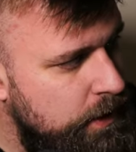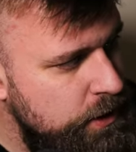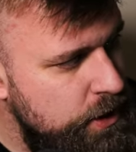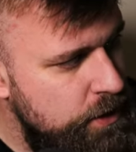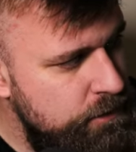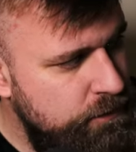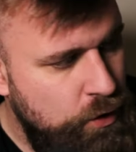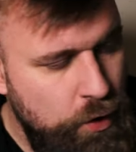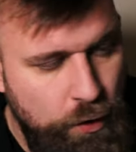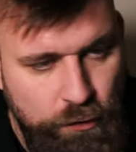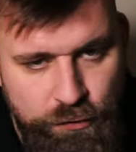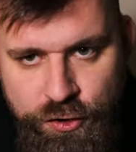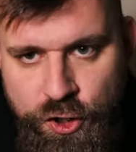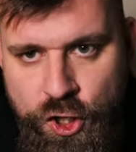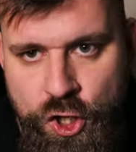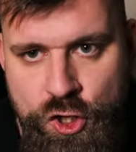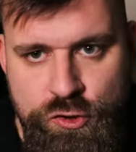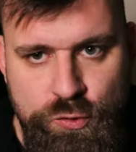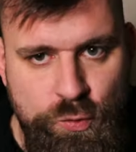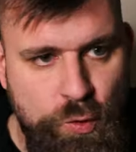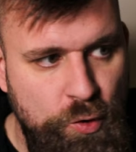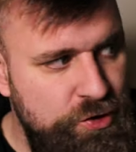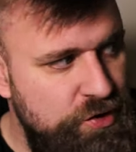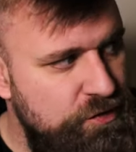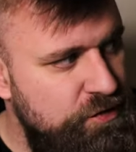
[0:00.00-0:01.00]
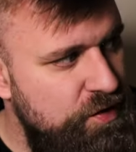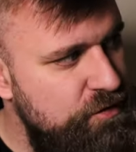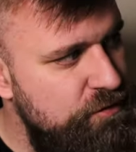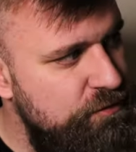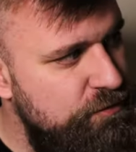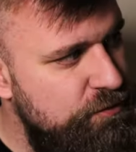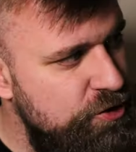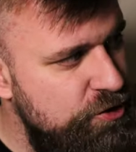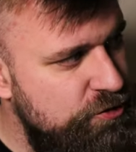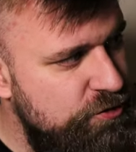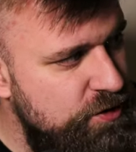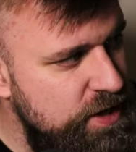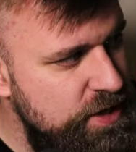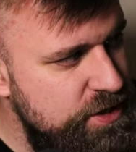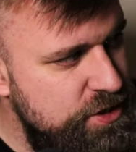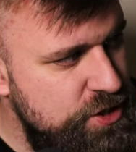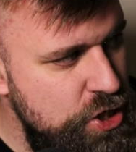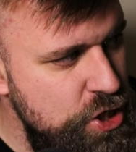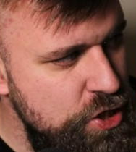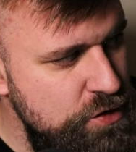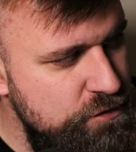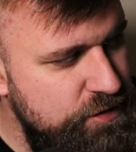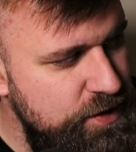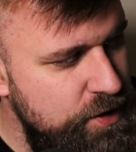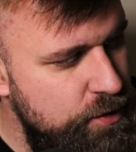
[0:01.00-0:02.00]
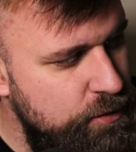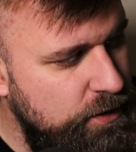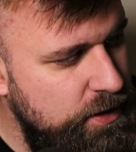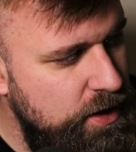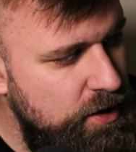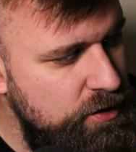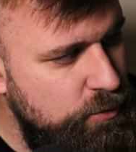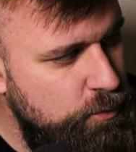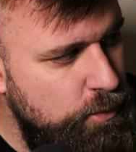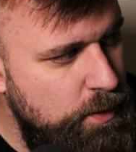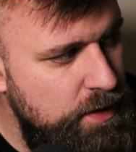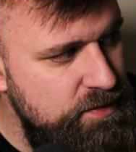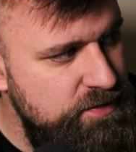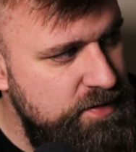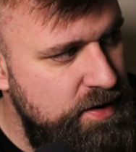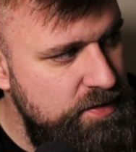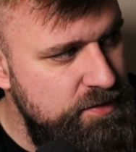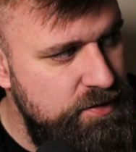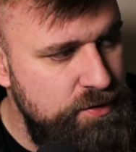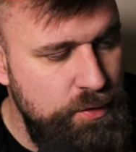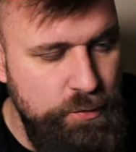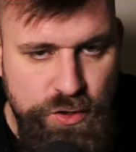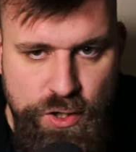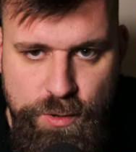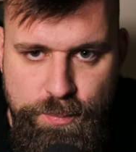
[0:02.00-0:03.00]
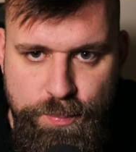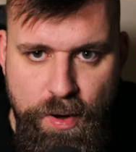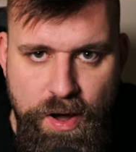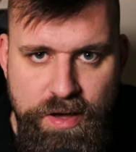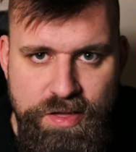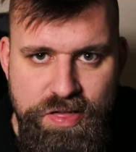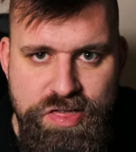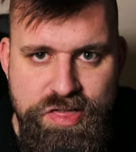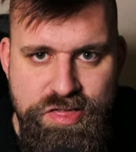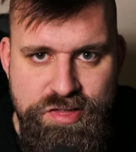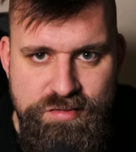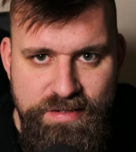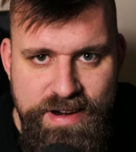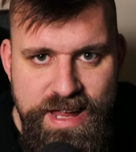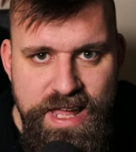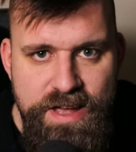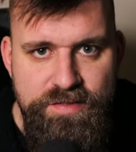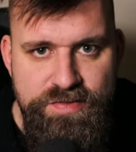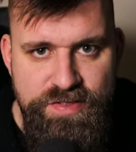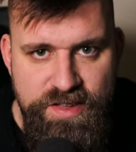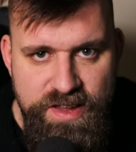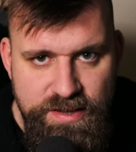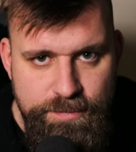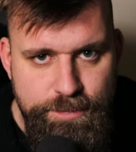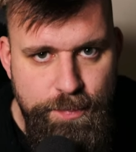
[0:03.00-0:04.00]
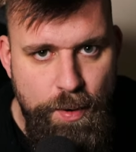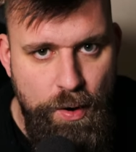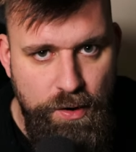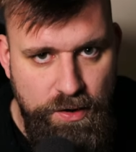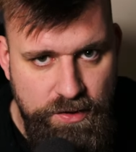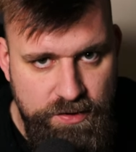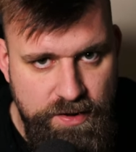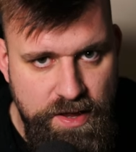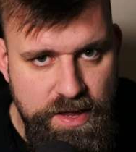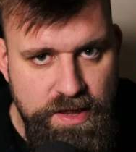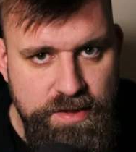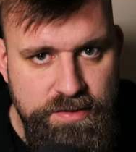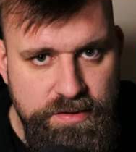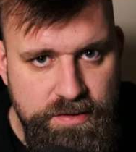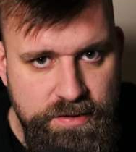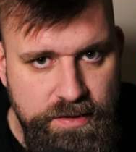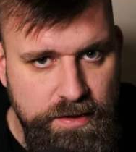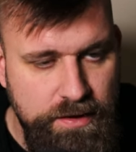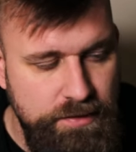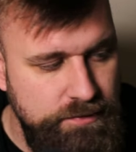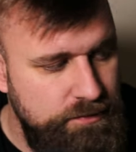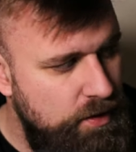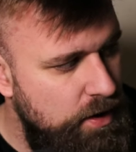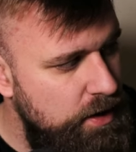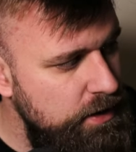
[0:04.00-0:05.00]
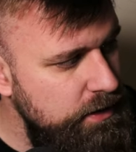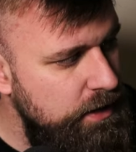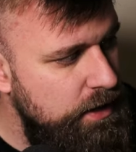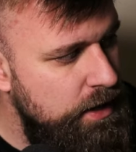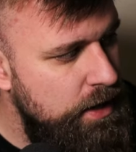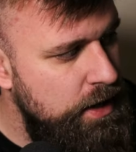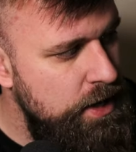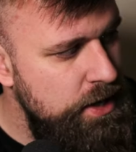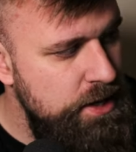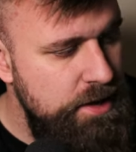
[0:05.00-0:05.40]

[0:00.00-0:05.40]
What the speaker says: You've got two squads of infantry, two field guns, one sentinel. You buy three of these boxes, right?